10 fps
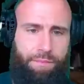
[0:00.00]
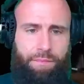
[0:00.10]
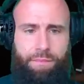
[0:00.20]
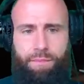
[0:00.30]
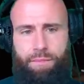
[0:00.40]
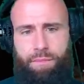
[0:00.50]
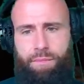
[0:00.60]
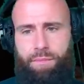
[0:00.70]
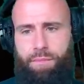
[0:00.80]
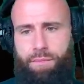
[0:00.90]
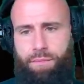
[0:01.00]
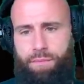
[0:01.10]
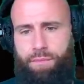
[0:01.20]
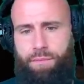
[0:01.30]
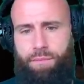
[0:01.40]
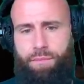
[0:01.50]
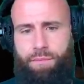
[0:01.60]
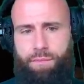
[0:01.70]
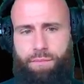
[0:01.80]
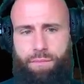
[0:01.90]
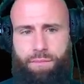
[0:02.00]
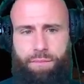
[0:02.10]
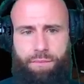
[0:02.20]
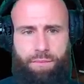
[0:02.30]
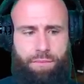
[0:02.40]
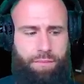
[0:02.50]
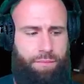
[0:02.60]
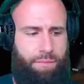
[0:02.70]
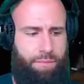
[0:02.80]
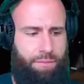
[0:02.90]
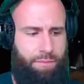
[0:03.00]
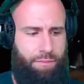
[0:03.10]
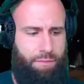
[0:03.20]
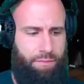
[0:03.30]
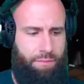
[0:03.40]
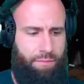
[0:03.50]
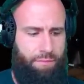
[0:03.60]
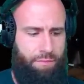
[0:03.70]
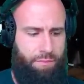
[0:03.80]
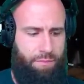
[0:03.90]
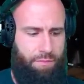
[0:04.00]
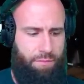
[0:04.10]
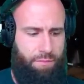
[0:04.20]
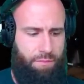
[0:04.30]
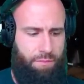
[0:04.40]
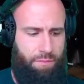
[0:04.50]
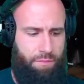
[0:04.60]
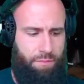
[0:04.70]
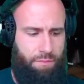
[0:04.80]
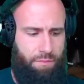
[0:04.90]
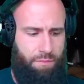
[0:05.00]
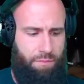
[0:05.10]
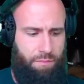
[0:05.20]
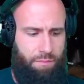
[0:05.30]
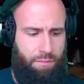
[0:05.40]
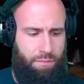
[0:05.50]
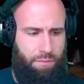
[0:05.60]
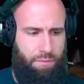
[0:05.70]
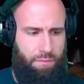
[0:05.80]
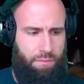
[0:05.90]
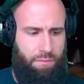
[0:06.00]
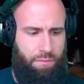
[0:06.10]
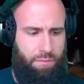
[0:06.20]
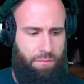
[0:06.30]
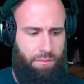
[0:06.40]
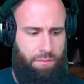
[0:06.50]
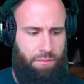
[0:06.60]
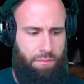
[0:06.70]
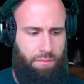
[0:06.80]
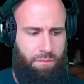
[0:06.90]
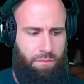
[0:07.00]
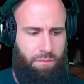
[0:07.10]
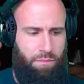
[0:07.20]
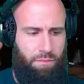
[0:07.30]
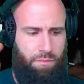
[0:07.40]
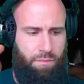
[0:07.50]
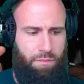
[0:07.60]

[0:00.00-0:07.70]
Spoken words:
No words are spoken by the person on screen.